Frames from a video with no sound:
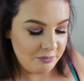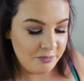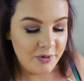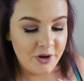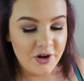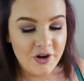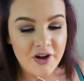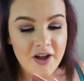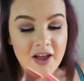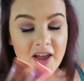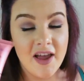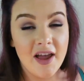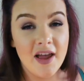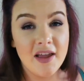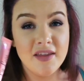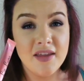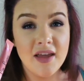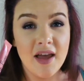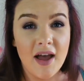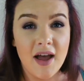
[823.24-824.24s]
But
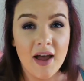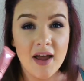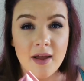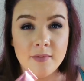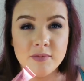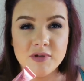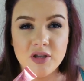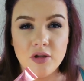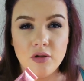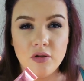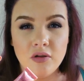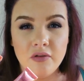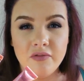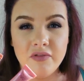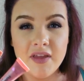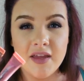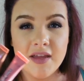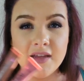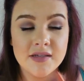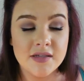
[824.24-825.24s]
uh, yeah, I absolutely
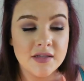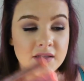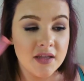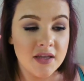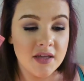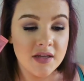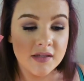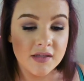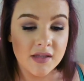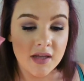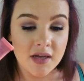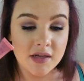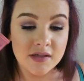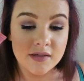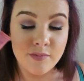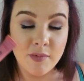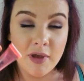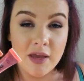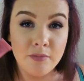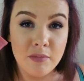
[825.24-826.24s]
love these. These
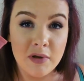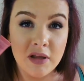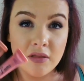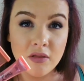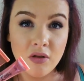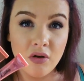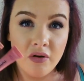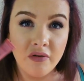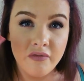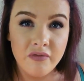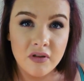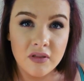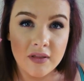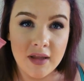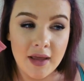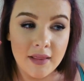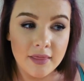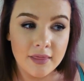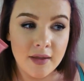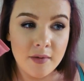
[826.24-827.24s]
things make me love
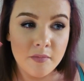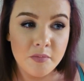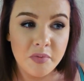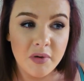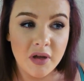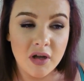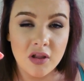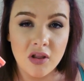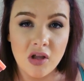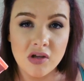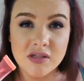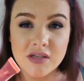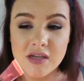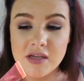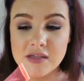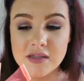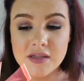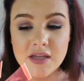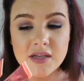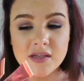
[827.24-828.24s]
like lip
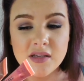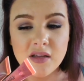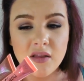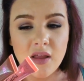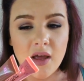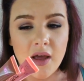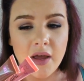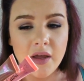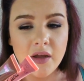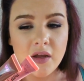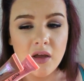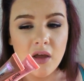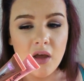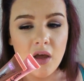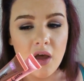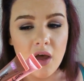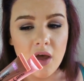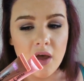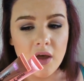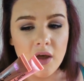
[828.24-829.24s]
glosses. These are like
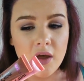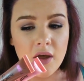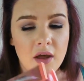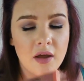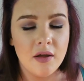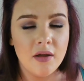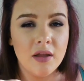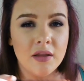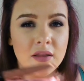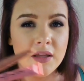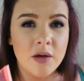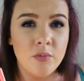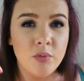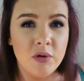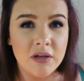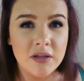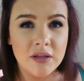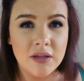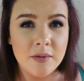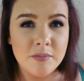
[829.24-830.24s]
uh,
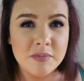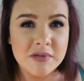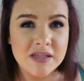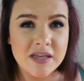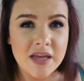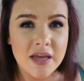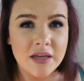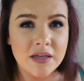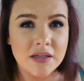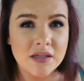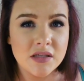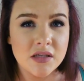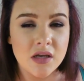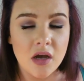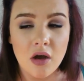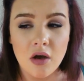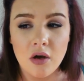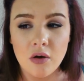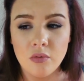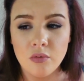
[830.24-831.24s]
liquid lipstick
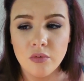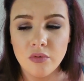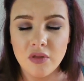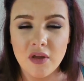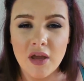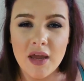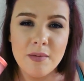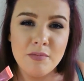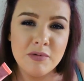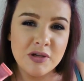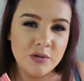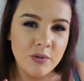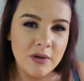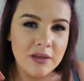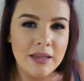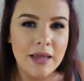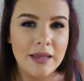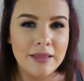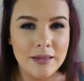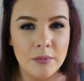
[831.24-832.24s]
so they're in
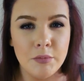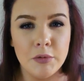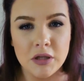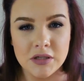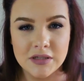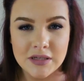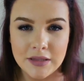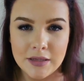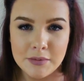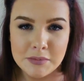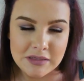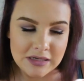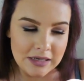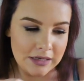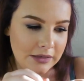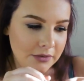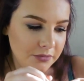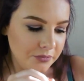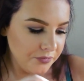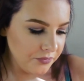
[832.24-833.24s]
between like a lip gloss and a
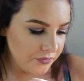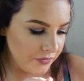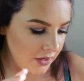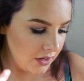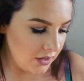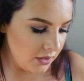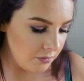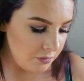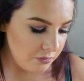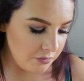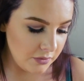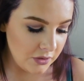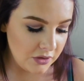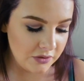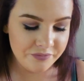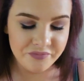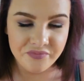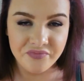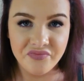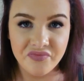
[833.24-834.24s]
lipstick.
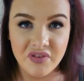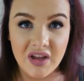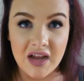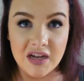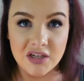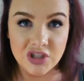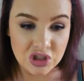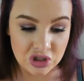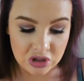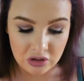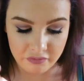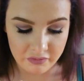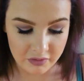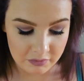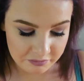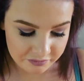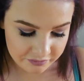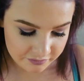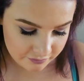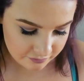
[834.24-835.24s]
But I just love
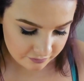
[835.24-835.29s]
them.